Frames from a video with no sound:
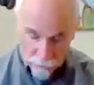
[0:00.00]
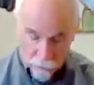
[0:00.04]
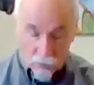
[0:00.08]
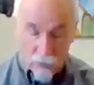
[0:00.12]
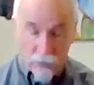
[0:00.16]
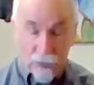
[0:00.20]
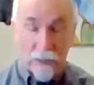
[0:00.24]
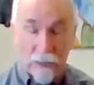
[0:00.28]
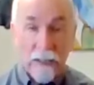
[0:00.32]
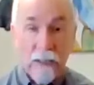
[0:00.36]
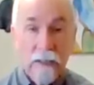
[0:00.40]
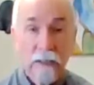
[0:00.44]
You
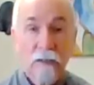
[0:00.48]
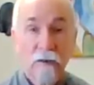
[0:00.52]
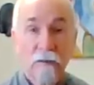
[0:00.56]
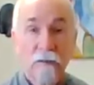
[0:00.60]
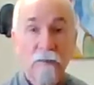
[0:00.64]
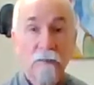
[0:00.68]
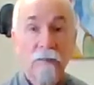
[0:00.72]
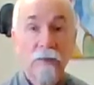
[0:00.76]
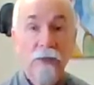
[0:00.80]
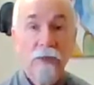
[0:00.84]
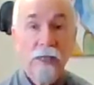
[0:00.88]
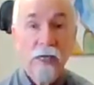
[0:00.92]
want to get
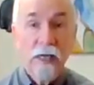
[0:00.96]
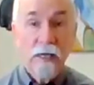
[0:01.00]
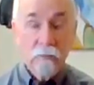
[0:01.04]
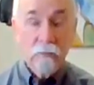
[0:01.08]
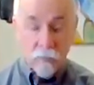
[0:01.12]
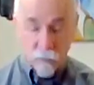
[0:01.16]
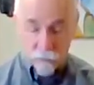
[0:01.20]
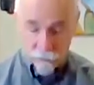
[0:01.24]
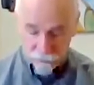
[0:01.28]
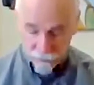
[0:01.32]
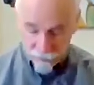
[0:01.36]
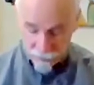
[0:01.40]
to be
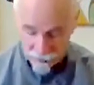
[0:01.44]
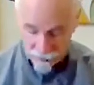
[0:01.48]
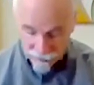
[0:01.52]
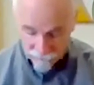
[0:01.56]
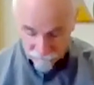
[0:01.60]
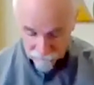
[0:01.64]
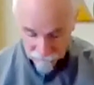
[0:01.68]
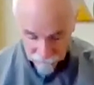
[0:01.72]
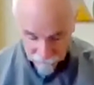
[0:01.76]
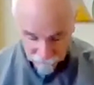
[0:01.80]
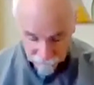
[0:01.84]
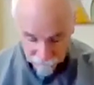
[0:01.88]
able to
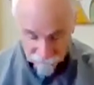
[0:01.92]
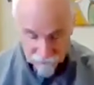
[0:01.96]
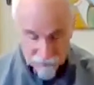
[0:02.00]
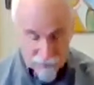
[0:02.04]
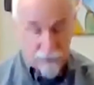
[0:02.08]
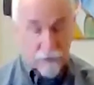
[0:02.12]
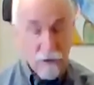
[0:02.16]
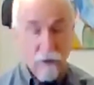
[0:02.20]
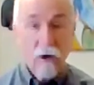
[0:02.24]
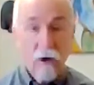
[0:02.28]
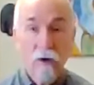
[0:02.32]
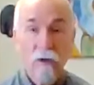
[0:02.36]
have your
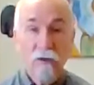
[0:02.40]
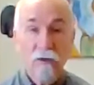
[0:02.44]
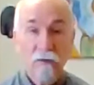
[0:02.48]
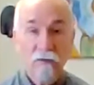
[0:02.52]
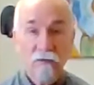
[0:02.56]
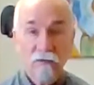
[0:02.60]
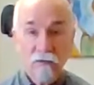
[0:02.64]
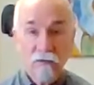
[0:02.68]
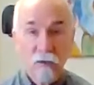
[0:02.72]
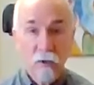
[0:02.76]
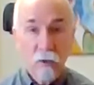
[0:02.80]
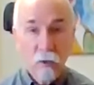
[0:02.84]
feet on
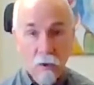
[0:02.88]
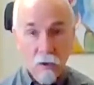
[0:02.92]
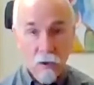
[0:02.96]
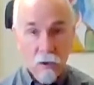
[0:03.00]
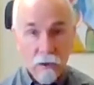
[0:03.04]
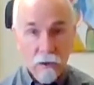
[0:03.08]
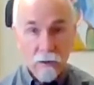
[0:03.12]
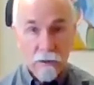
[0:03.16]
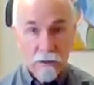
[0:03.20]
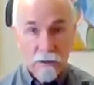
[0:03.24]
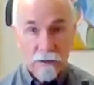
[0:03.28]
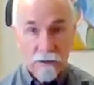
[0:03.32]
the
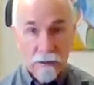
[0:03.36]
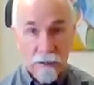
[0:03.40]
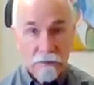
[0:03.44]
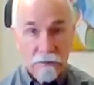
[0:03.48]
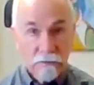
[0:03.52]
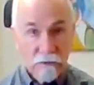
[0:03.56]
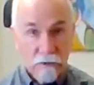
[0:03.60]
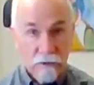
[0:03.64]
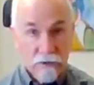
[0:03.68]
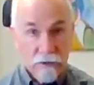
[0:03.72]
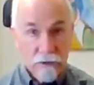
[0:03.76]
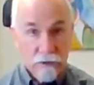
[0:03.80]
floor.
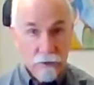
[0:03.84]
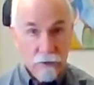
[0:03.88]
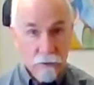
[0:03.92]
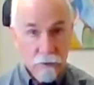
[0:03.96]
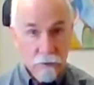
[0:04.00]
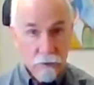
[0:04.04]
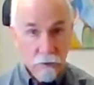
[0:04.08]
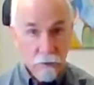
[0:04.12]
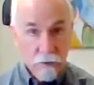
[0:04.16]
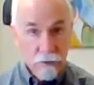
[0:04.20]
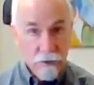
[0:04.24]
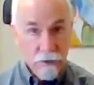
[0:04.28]
If the
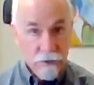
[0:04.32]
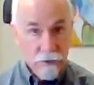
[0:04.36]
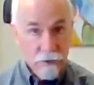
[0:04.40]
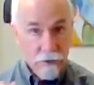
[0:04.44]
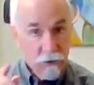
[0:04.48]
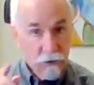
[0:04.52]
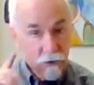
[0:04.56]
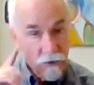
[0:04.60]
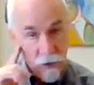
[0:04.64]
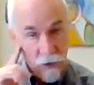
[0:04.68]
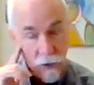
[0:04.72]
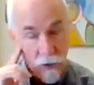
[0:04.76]
stool is
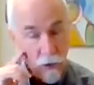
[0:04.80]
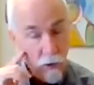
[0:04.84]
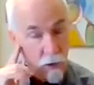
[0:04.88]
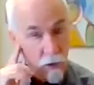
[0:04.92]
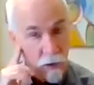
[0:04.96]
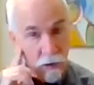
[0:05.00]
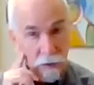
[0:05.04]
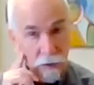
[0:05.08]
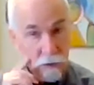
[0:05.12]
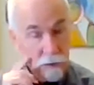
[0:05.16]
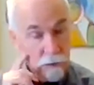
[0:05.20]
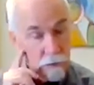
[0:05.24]
too
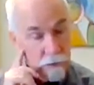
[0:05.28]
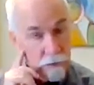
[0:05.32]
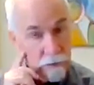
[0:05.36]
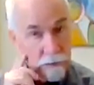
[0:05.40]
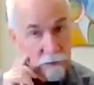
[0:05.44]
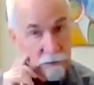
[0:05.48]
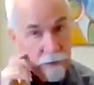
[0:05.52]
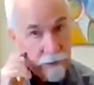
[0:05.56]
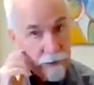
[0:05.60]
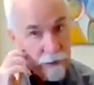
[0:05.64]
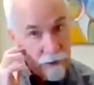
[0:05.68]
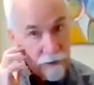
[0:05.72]
tall,
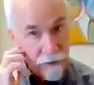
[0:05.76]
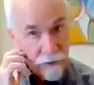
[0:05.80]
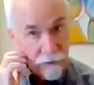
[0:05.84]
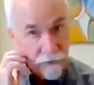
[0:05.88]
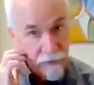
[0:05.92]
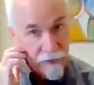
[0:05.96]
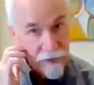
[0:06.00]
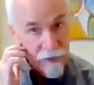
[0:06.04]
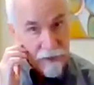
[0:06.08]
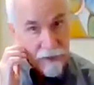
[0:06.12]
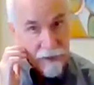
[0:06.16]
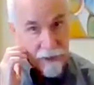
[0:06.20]
then
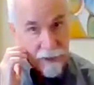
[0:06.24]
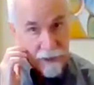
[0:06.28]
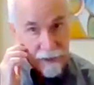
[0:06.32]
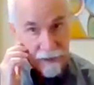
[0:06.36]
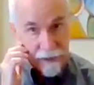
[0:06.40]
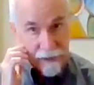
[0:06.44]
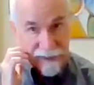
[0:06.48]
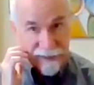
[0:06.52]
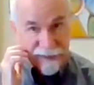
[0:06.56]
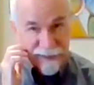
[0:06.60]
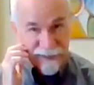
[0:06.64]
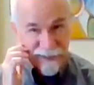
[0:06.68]
your feet
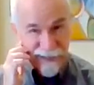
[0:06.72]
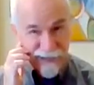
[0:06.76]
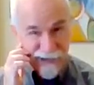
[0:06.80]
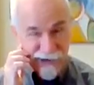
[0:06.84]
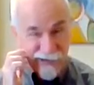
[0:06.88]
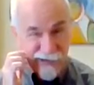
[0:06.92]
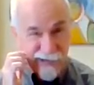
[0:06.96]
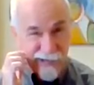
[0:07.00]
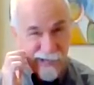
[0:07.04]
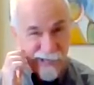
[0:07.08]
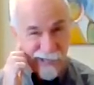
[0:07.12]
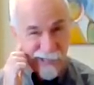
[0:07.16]
can't get
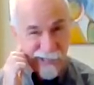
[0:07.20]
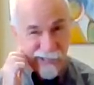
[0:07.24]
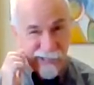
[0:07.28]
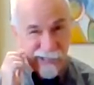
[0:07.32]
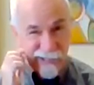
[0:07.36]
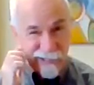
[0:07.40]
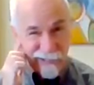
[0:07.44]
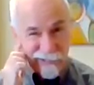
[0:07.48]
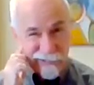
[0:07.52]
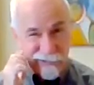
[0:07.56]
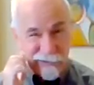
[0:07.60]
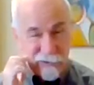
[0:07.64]
there, and
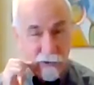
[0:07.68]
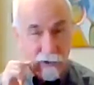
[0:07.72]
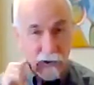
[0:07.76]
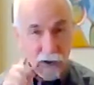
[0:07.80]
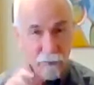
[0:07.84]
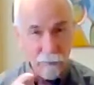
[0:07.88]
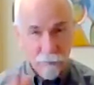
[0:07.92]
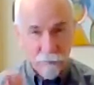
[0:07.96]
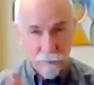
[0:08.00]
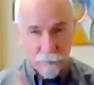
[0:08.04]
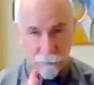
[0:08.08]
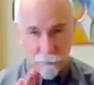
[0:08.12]
that's
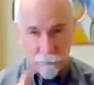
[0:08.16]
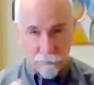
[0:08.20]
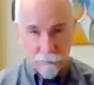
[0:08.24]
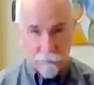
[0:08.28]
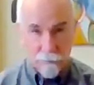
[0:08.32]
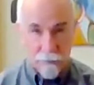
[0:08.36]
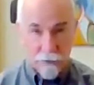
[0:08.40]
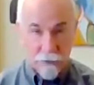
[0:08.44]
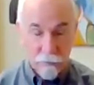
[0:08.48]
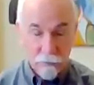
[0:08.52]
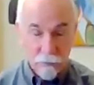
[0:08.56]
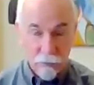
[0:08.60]
going to
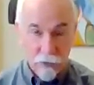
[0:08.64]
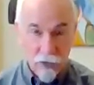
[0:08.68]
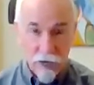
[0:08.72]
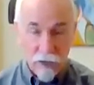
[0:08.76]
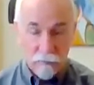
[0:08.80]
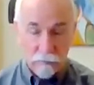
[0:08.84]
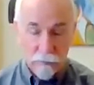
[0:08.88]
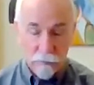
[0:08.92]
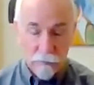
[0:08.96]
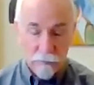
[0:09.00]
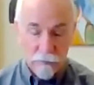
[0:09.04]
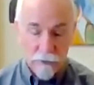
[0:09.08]
be a
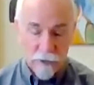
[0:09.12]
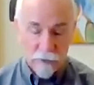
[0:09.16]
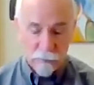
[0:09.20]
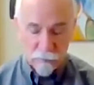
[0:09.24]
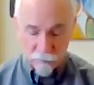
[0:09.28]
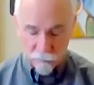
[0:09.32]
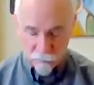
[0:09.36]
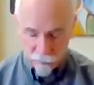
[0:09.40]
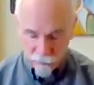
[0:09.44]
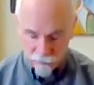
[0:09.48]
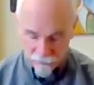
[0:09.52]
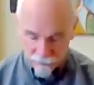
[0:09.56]
problem a
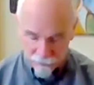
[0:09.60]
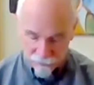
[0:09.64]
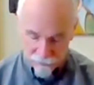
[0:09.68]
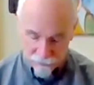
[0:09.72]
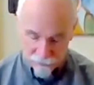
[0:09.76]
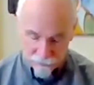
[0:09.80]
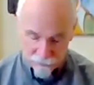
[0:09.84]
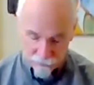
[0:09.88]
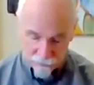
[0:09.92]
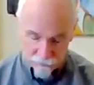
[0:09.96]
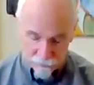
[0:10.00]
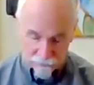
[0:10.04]
couple
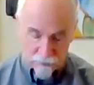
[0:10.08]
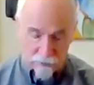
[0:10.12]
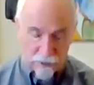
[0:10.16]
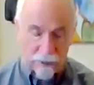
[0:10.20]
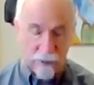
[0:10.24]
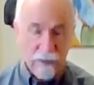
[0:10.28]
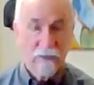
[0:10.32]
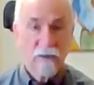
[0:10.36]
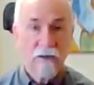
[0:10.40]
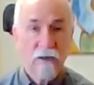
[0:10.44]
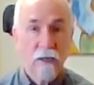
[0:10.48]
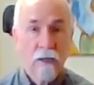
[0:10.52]
places along the
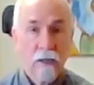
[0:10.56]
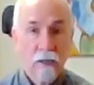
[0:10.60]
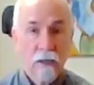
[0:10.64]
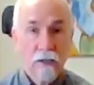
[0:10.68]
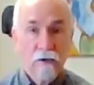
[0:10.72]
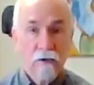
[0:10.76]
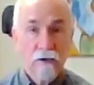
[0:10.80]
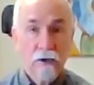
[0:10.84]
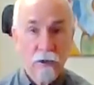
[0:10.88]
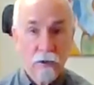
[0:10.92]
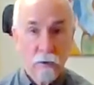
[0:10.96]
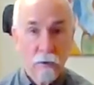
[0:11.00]
line.
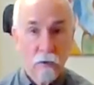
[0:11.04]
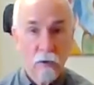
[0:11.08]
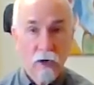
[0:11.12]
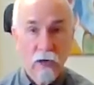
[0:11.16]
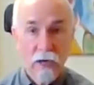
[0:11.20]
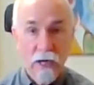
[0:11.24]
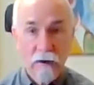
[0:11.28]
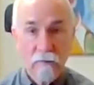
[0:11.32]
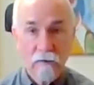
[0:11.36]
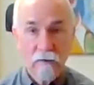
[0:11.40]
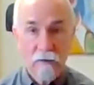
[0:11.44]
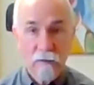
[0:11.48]
So you
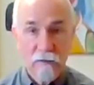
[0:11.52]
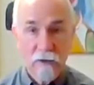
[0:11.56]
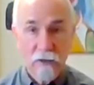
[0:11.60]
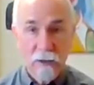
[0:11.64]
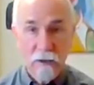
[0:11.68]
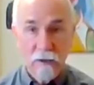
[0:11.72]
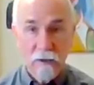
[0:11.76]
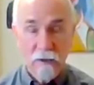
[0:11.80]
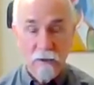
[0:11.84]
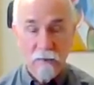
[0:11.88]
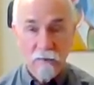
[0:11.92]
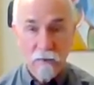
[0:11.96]
want to have your
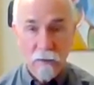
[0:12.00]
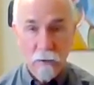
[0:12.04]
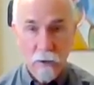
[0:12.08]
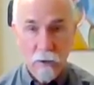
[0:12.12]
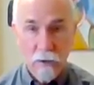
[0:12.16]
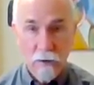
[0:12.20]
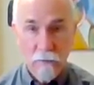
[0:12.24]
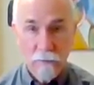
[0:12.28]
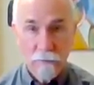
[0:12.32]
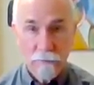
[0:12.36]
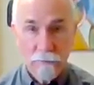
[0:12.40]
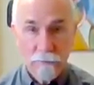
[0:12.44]
feet on the
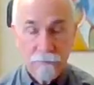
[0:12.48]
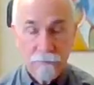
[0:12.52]
floor.